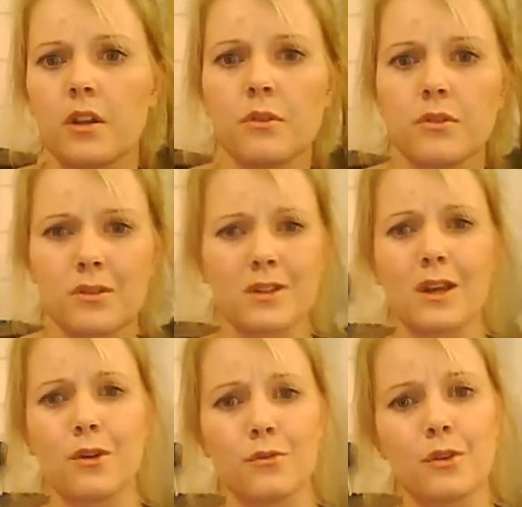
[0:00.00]
You'll just
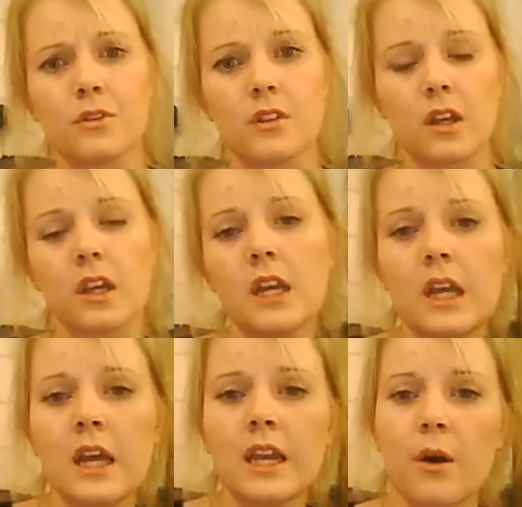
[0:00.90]
get your roots done.
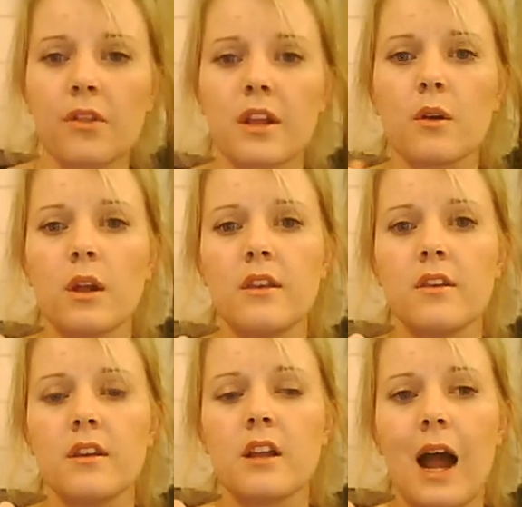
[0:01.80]
Now, I think
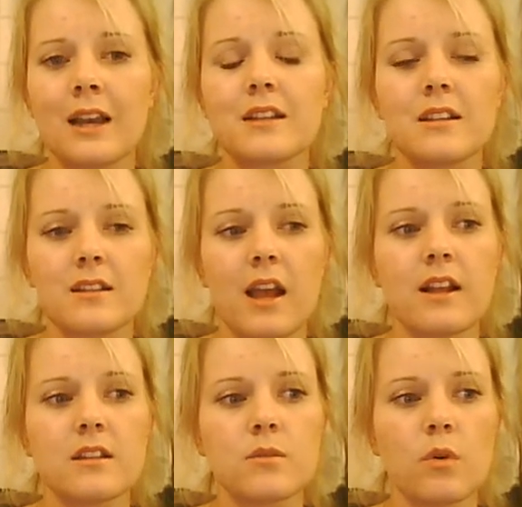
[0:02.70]
in Alex's
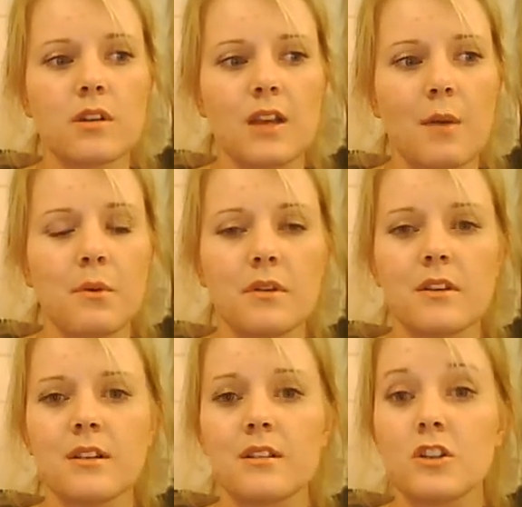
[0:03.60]
case, what has happened
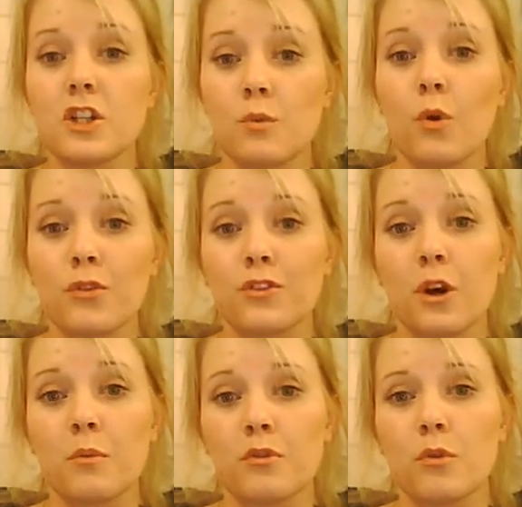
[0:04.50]
is that she was
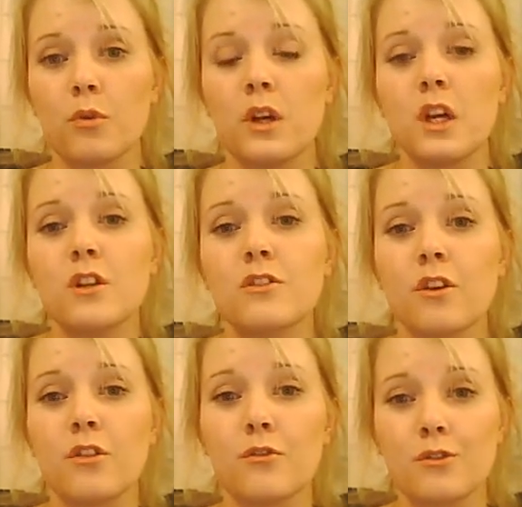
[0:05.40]
dark before,
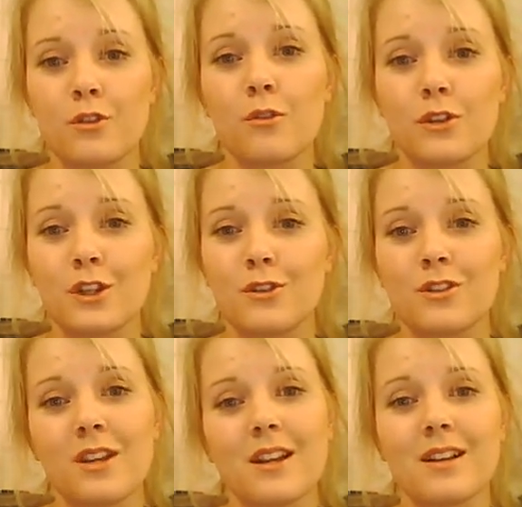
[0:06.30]
so the result that you
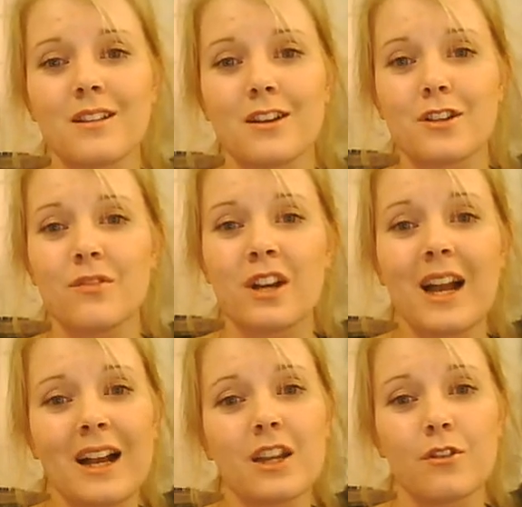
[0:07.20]
see is actually very
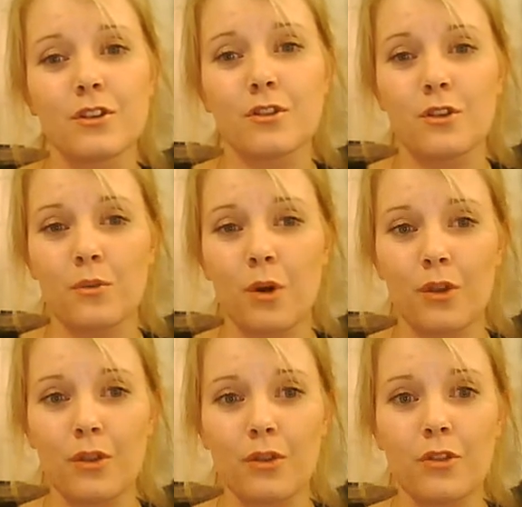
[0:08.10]
accurate to the
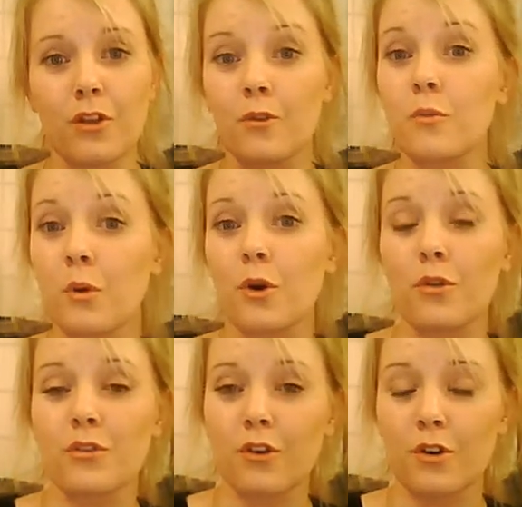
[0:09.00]
one that was put
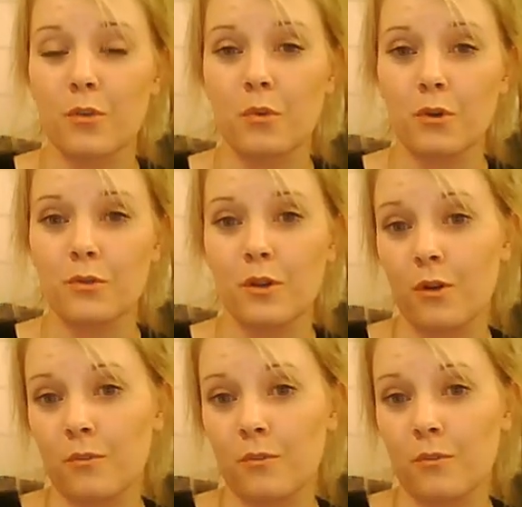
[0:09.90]
on the side of the box.